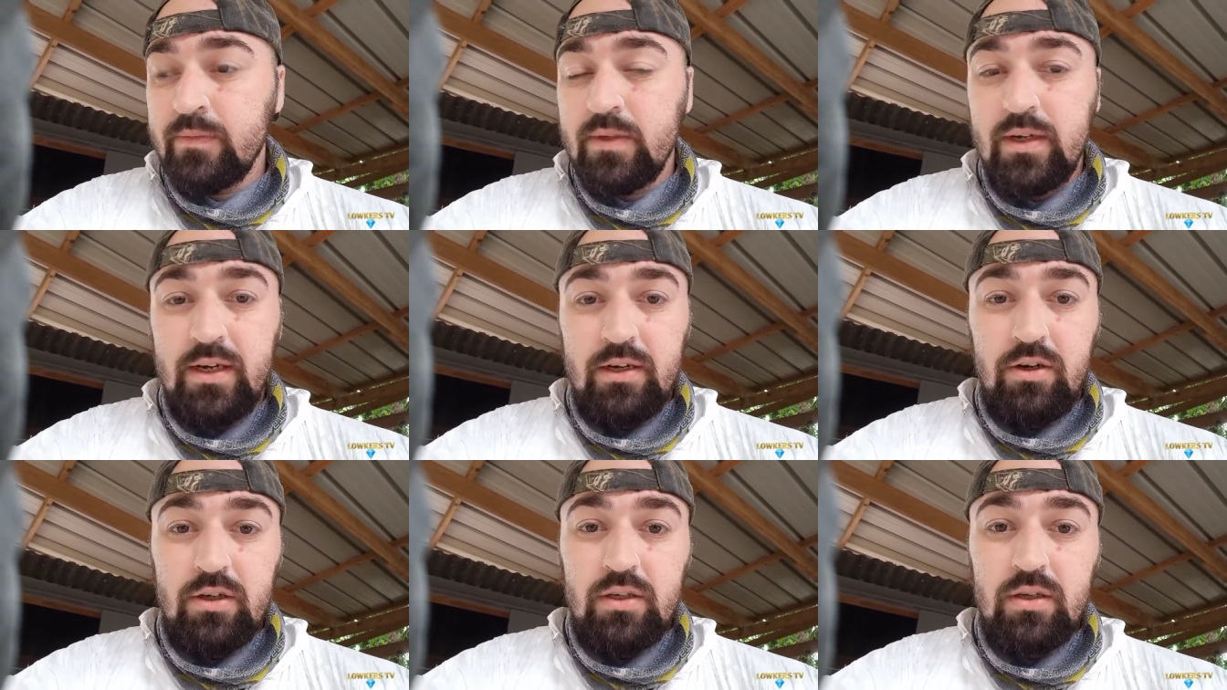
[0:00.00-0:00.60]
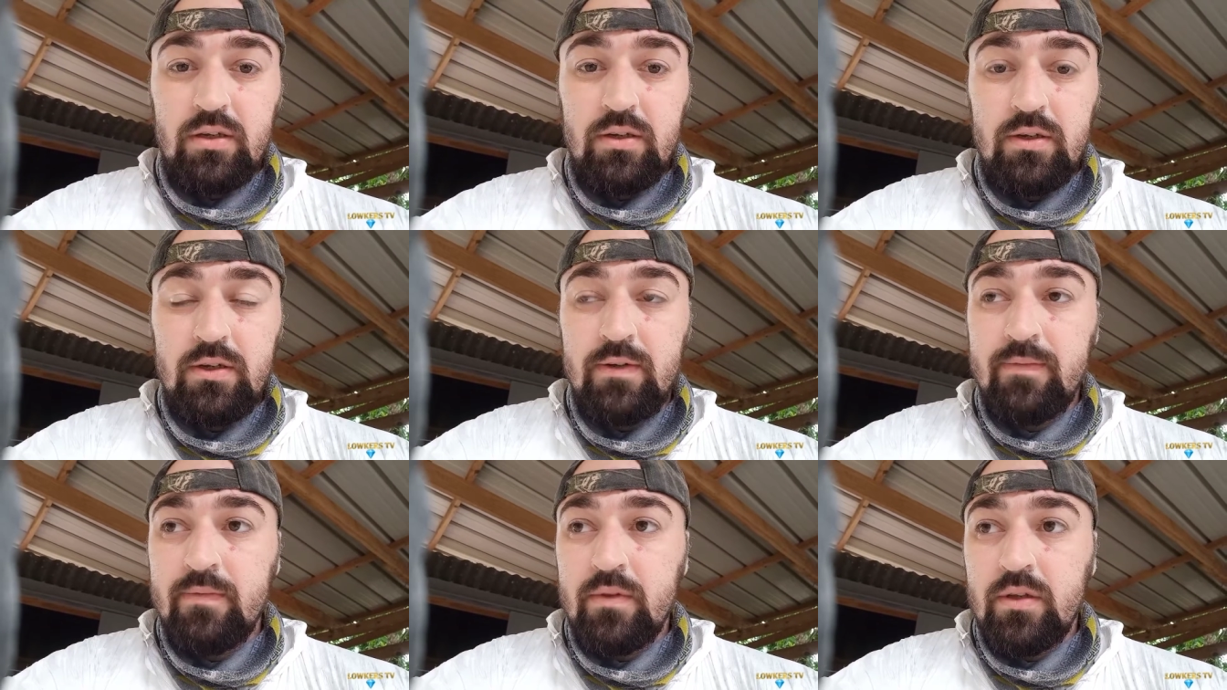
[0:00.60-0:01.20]
I got
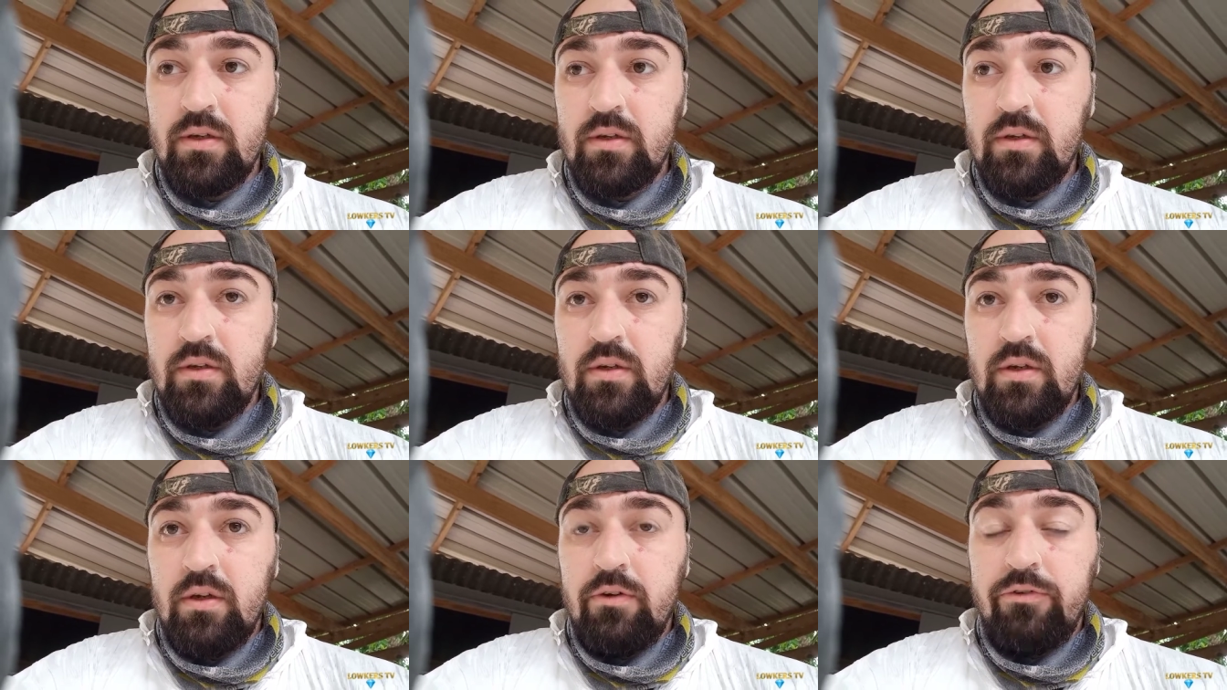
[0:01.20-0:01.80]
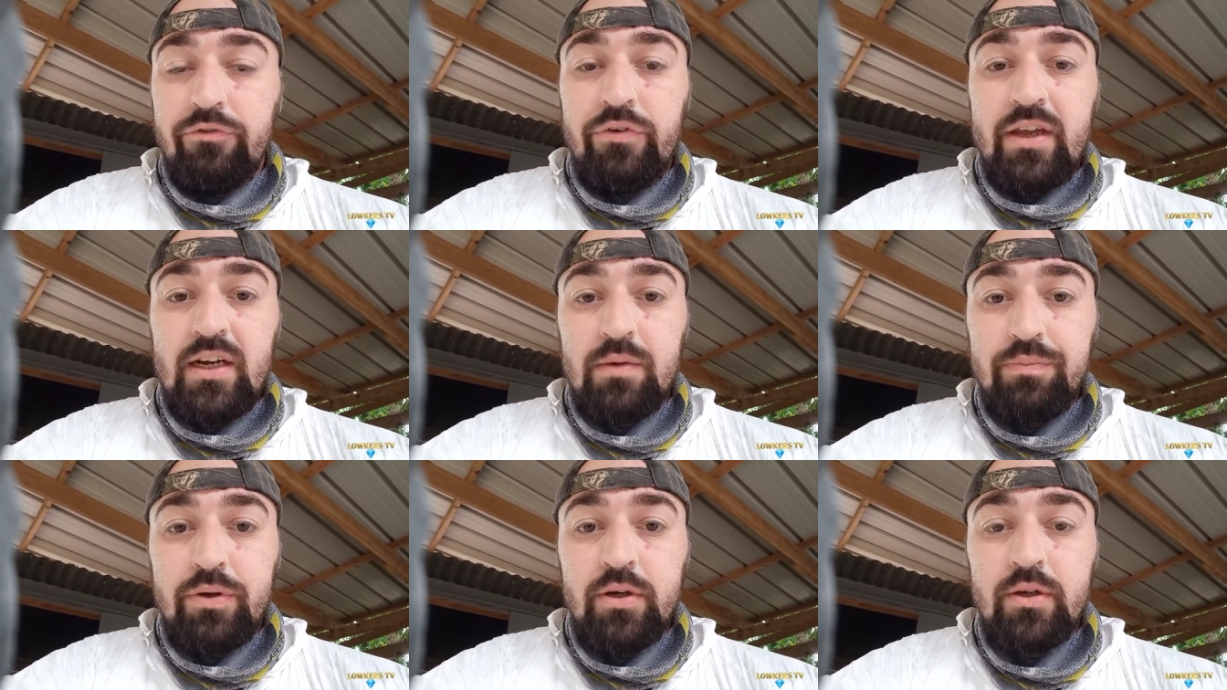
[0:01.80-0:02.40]
fed up